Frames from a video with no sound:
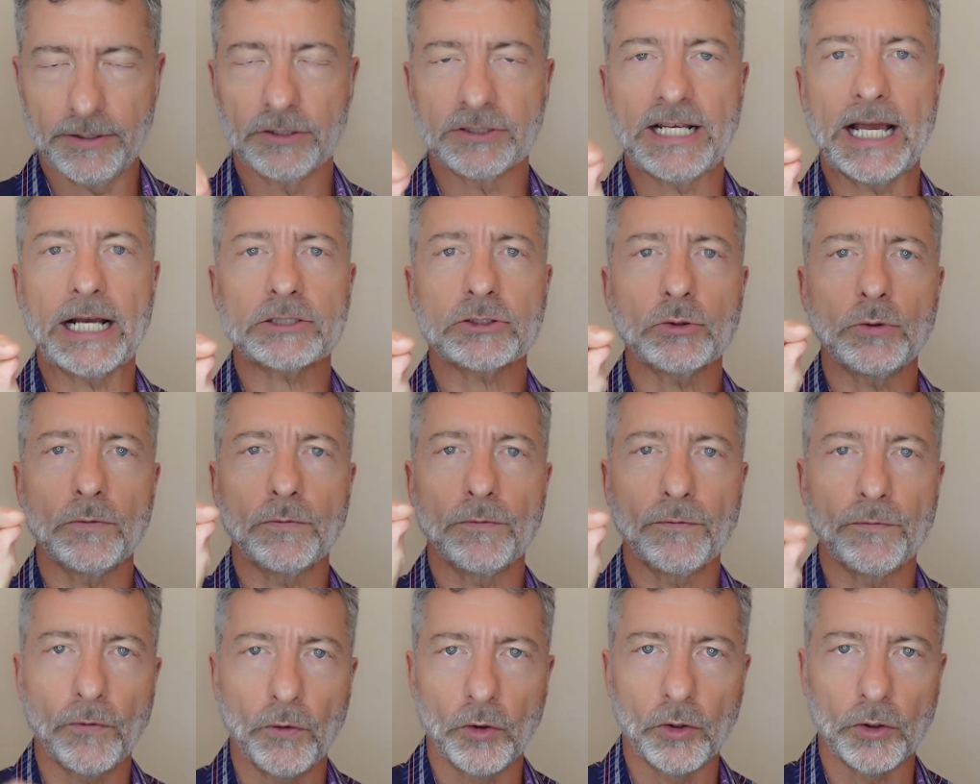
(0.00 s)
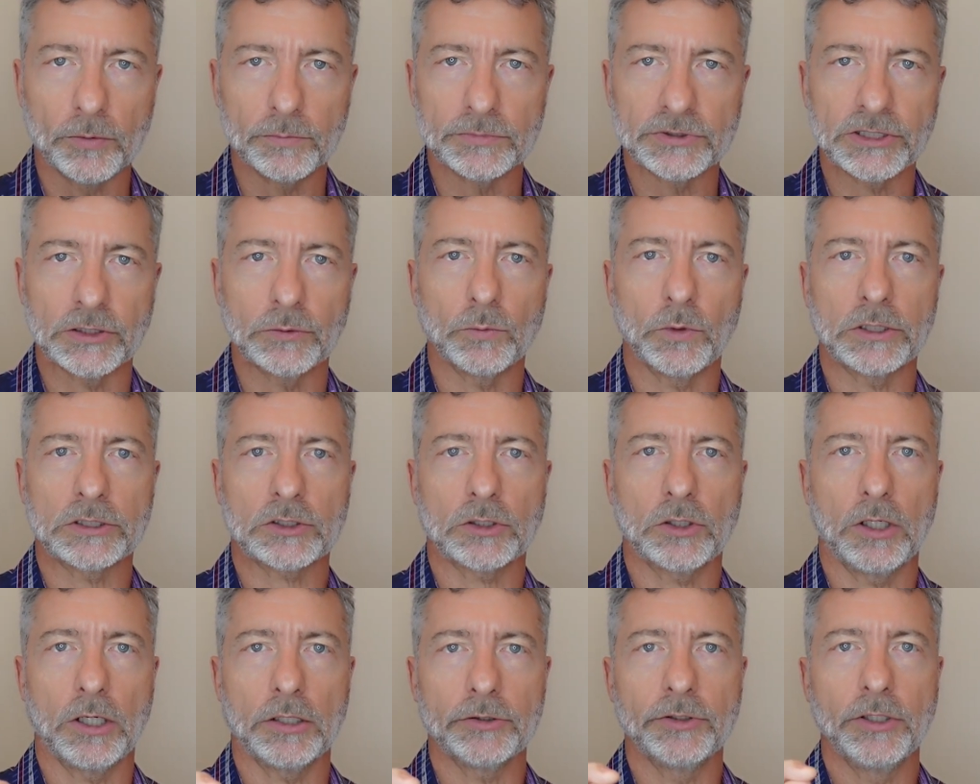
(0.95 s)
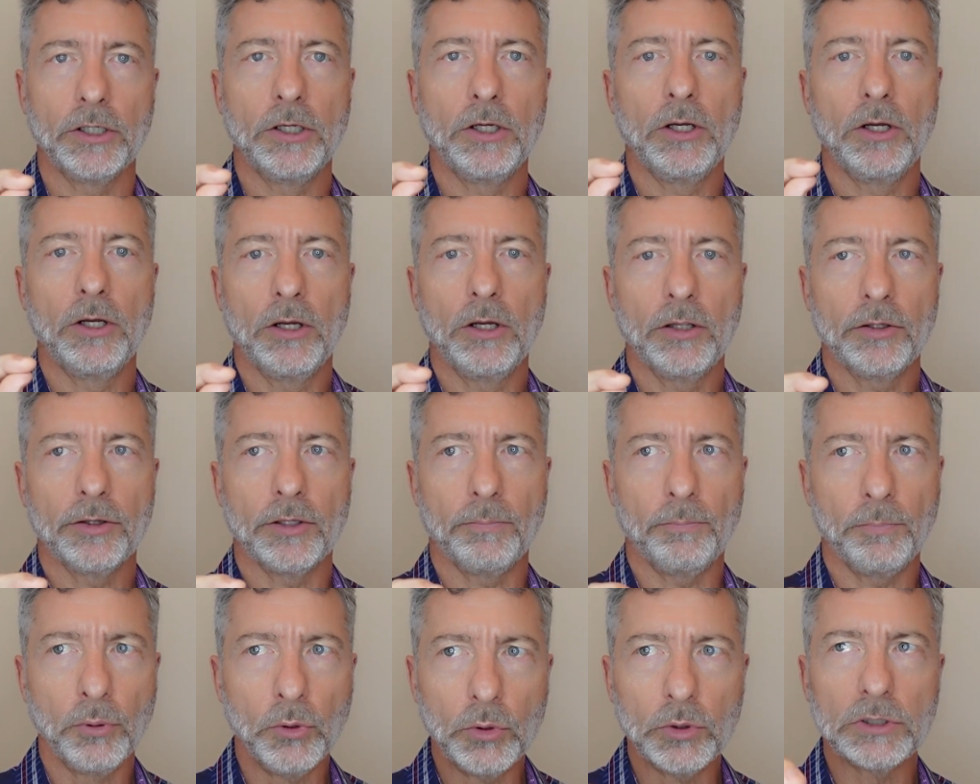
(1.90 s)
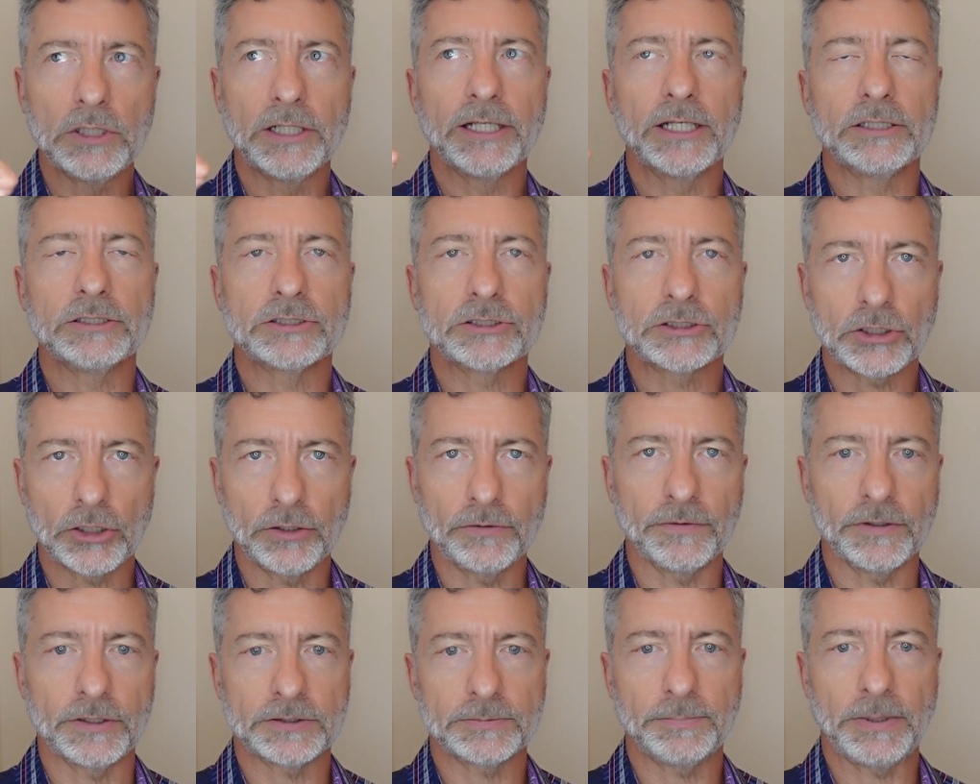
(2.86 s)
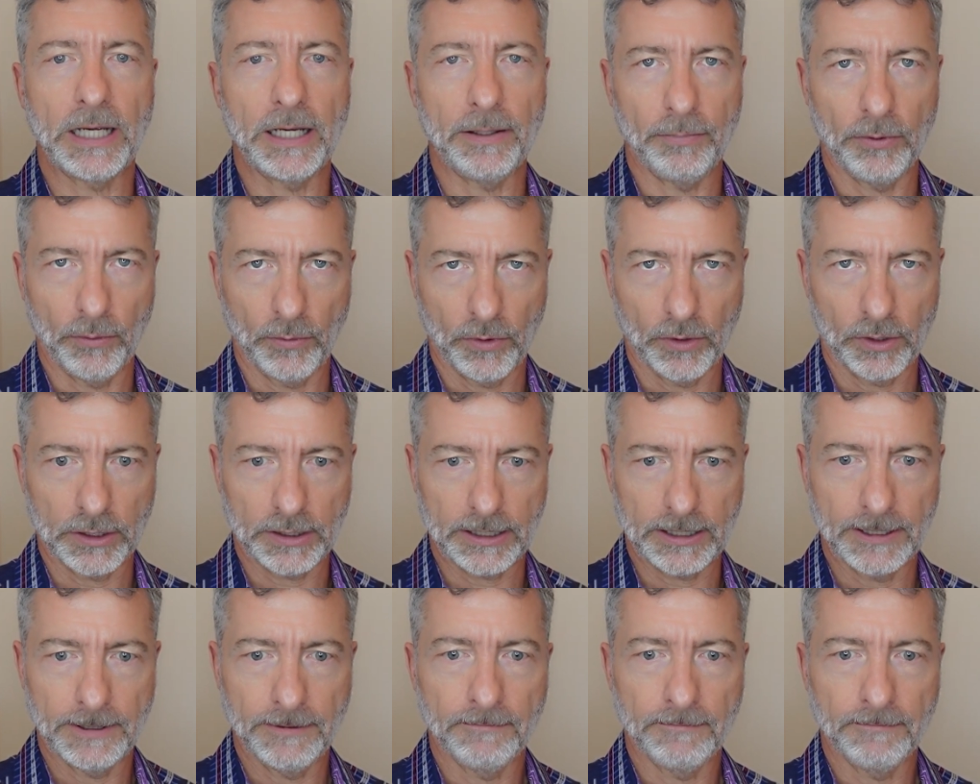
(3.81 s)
There's actual forms in what's called the pooling and service paperwork.